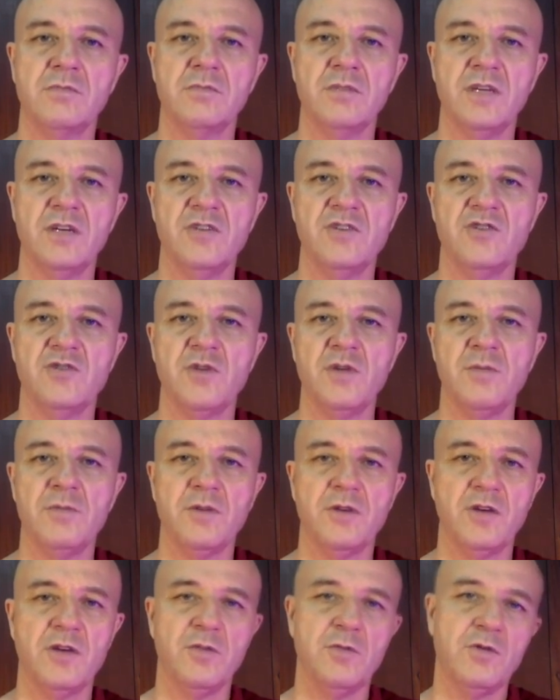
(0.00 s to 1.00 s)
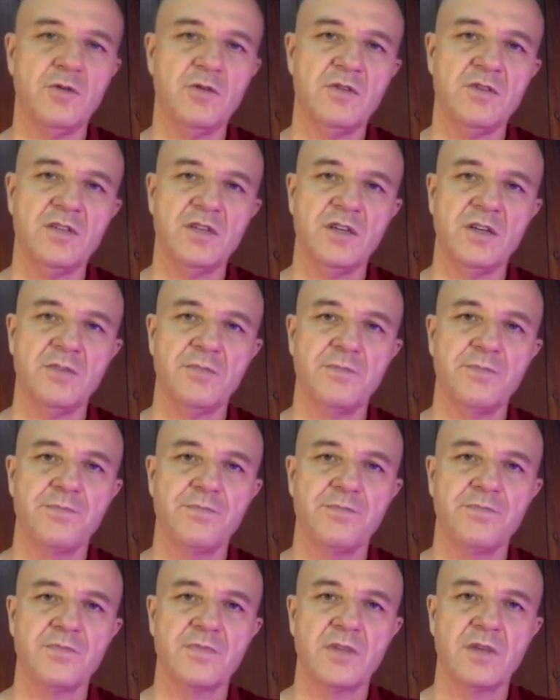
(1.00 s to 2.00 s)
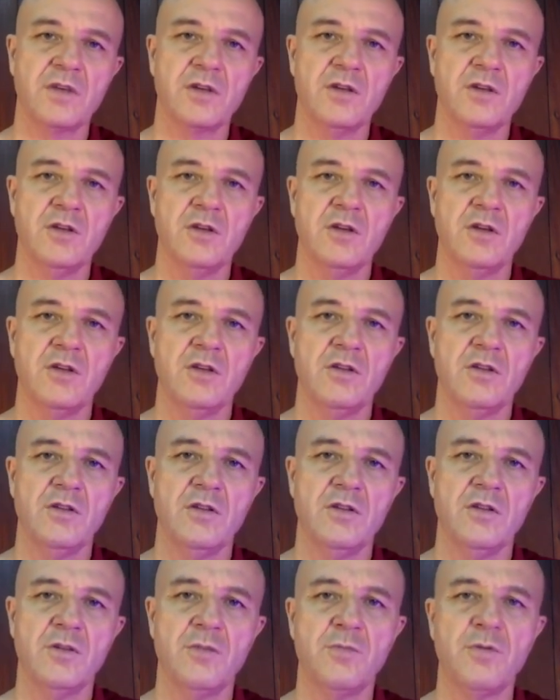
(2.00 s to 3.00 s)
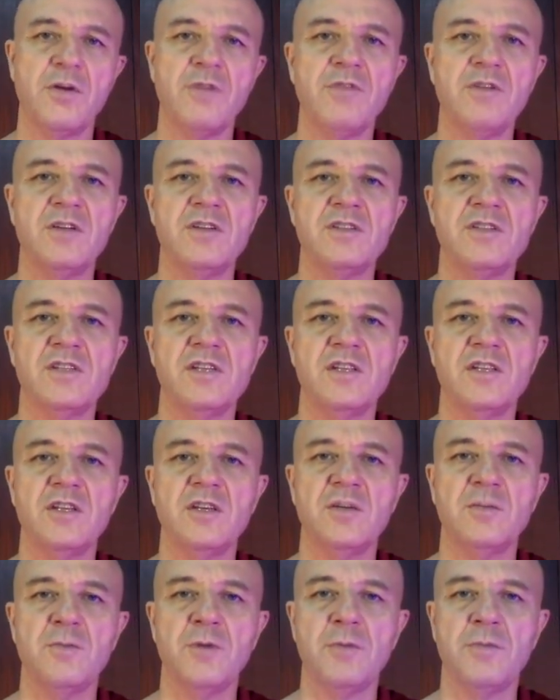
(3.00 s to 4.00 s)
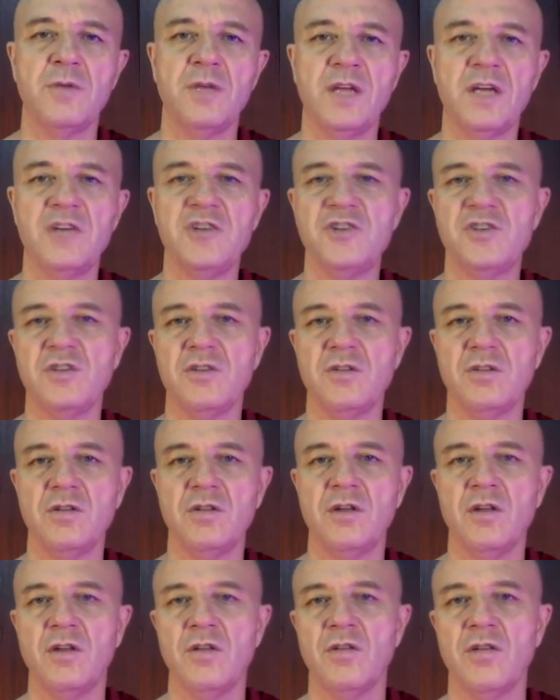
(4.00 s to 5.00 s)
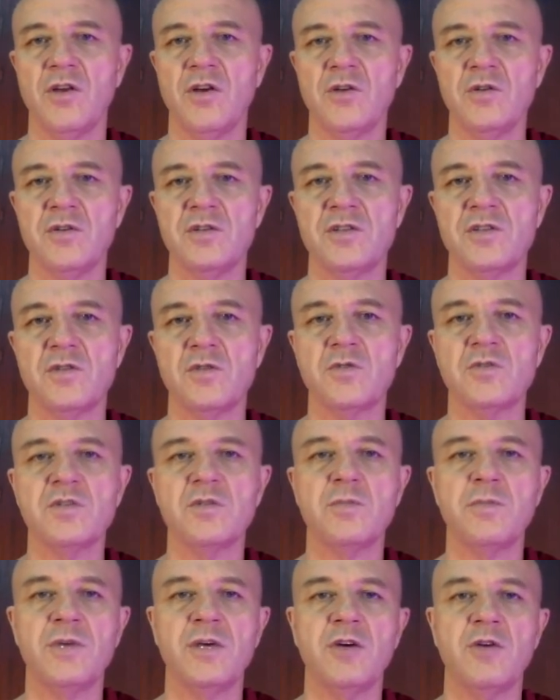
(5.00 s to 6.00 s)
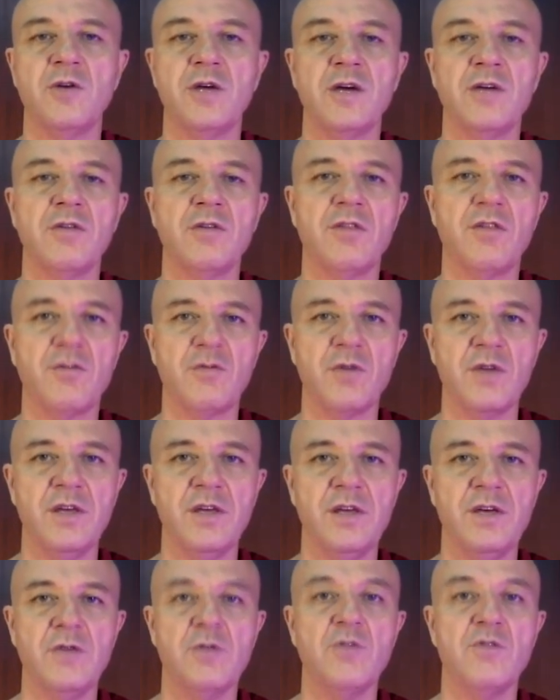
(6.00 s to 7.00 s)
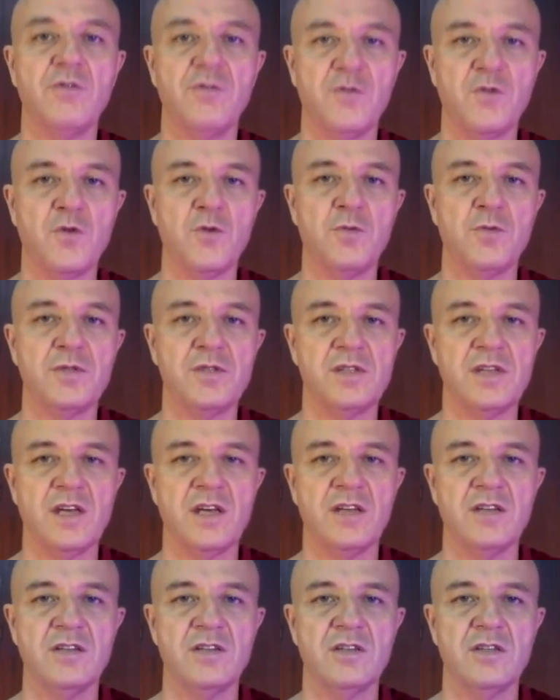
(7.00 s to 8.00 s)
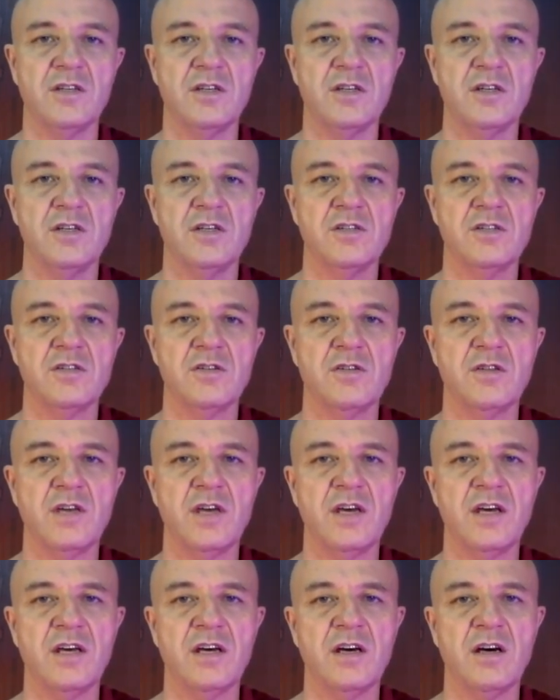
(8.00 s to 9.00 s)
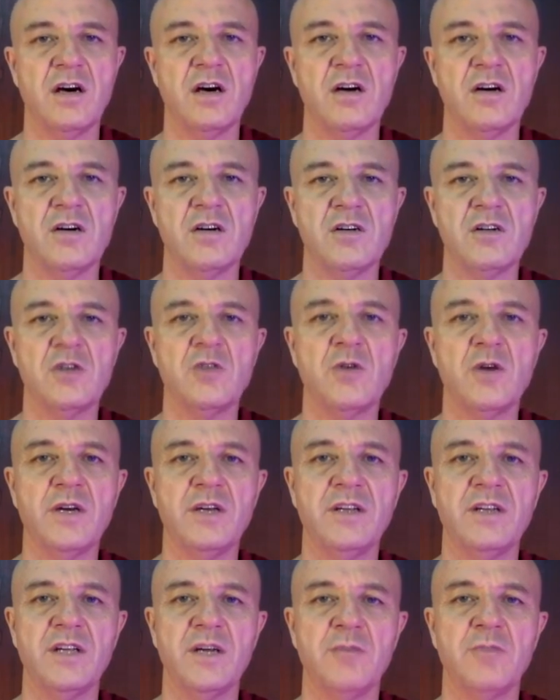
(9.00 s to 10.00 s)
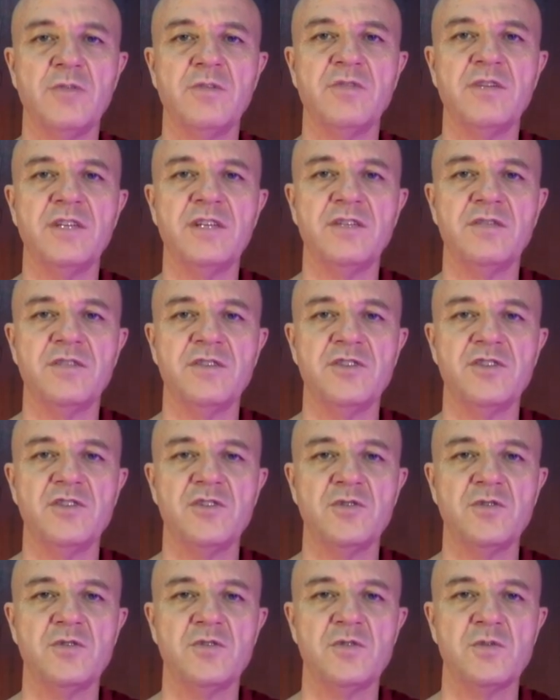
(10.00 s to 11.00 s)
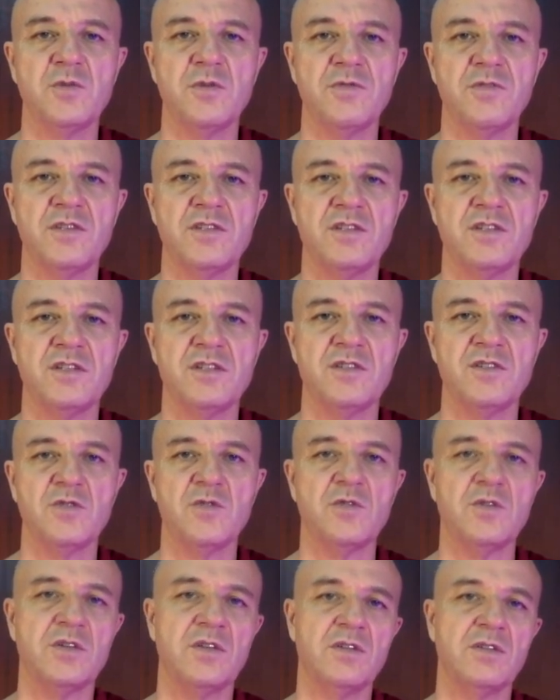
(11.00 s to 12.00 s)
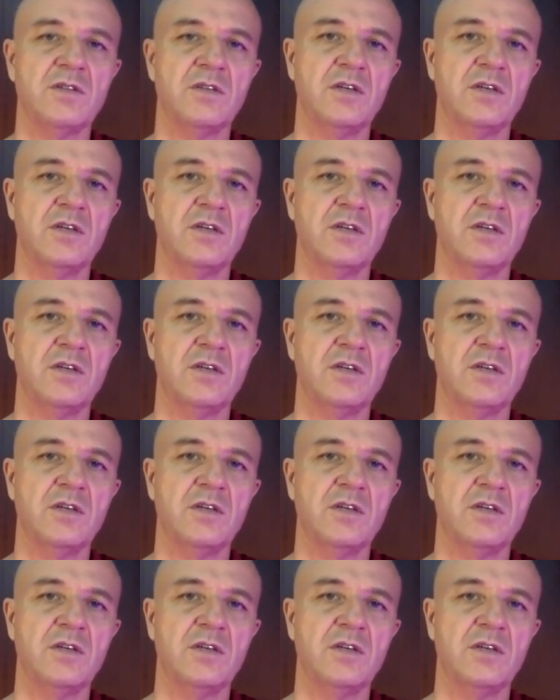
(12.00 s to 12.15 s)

and treatment community. The prevalence in the population, though, is thought to be around 3 or 4%. So there are quite a number of individuals with this disorder,